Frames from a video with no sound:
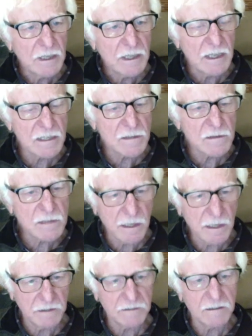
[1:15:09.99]
a
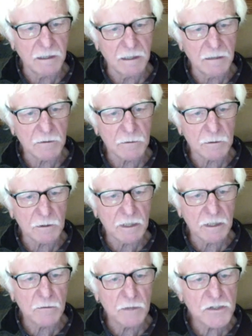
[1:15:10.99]
society
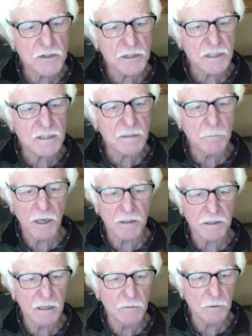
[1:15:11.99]
in which this
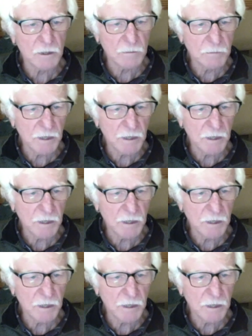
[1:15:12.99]
apartheid will be